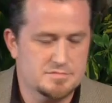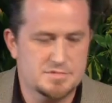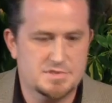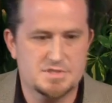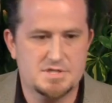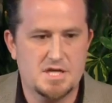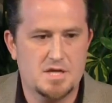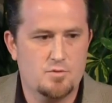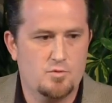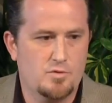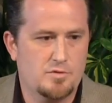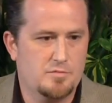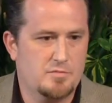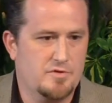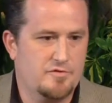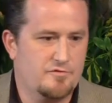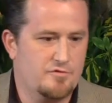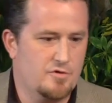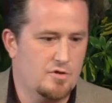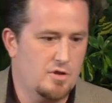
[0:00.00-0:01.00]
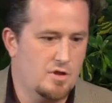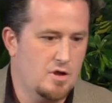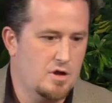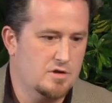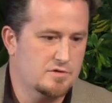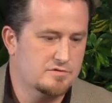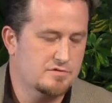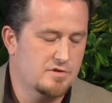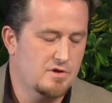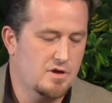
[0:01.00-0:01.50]
stayed with me for a
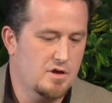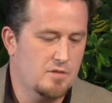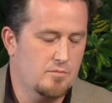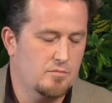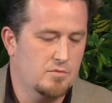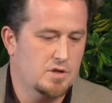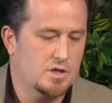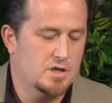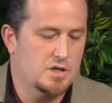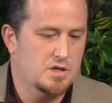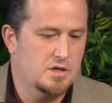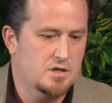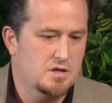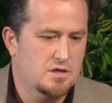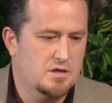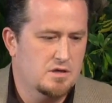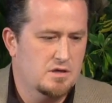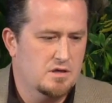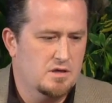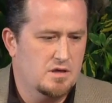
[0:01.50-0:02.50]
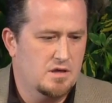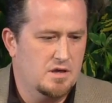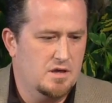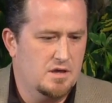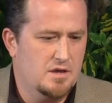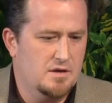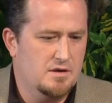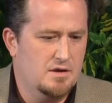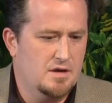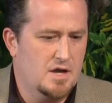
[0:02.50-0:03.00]
long time,
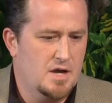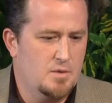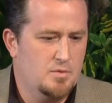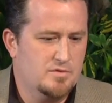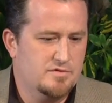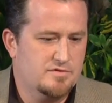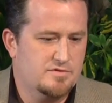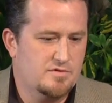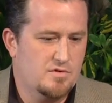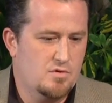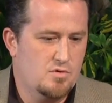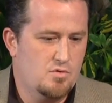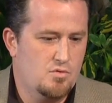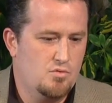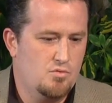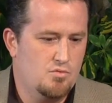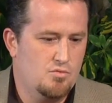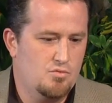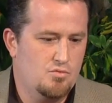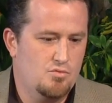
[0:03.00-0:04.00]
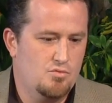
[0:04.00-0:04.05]
and I was so